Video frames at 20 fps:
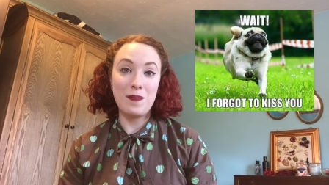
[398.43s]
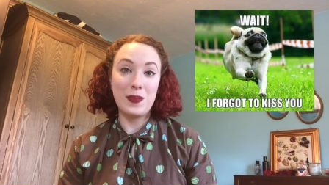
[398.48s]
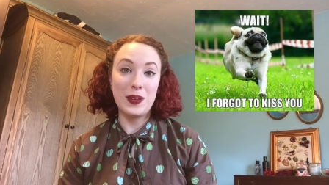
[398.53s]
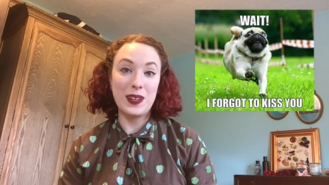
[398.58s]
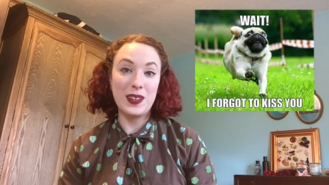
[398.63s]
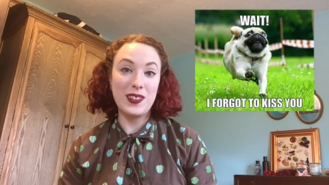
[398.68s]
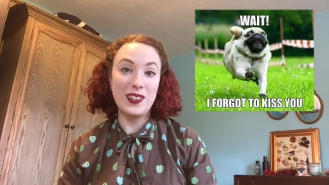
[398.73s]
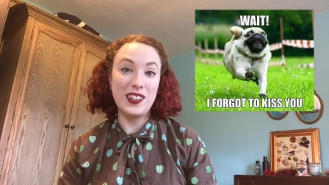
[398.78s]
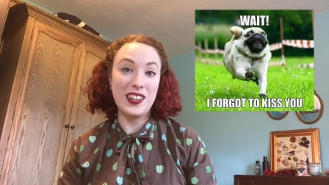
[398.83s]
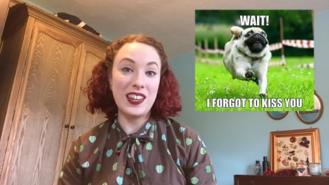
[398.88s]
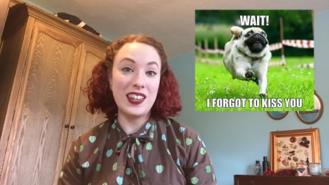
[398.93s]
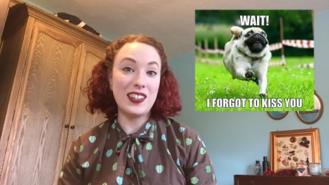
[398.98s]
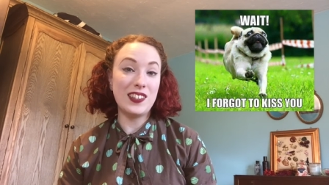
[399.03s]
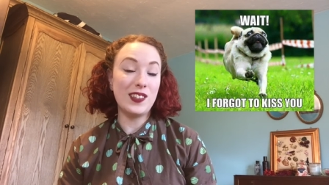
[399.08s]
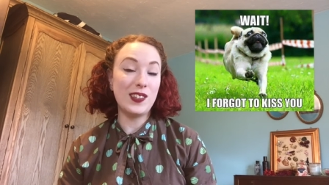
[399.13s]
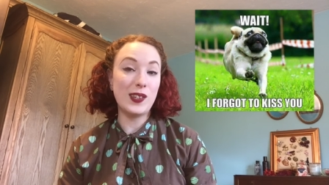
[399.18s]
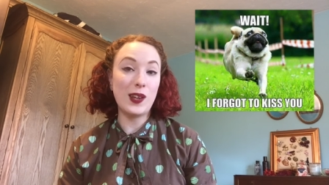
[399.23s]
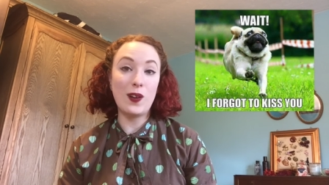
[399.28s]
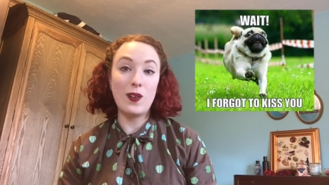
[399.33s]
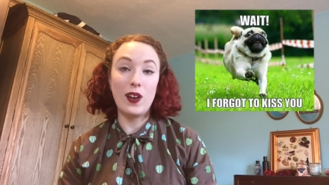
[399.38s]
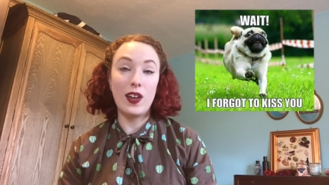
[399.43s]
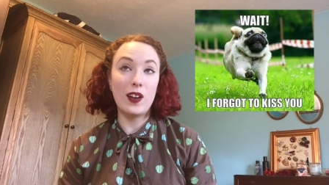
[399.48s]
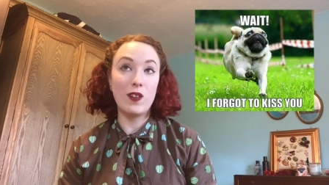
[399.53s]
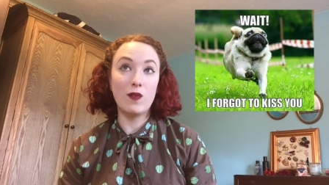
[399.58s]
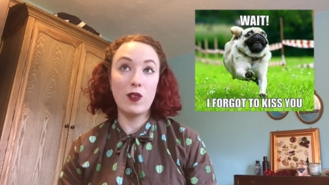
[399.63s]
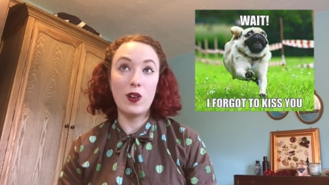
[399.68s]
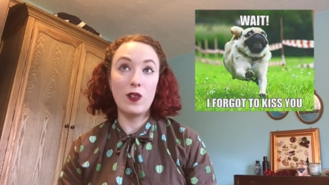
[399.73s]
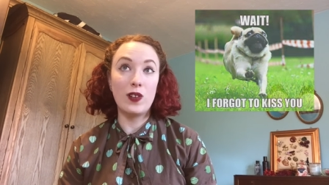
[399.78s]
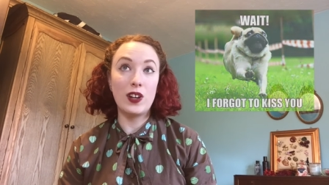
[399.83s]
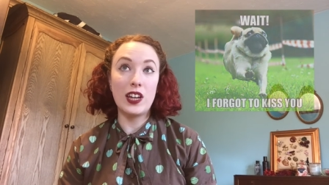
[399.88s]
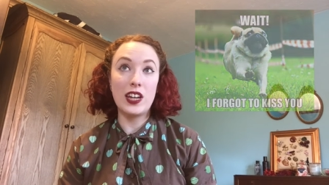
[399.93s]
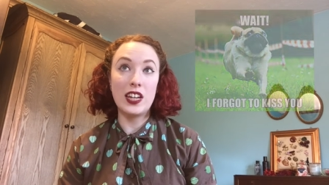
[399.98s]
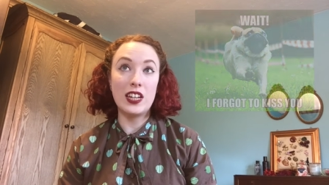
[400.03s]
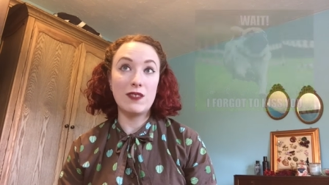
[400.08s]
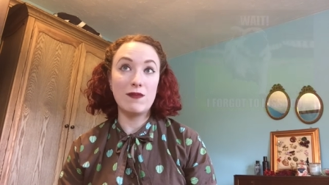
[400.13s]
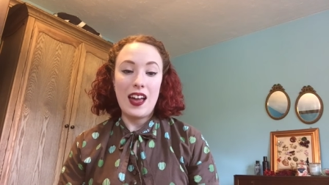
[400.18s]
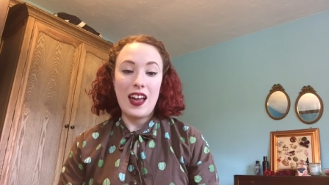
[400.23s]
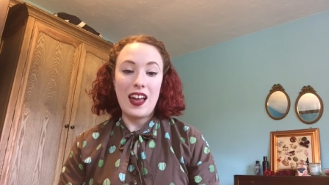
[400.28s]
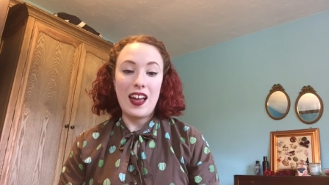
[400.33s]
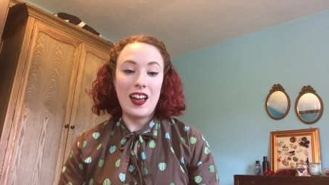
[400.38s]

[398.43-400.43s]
because it's so like Rolly.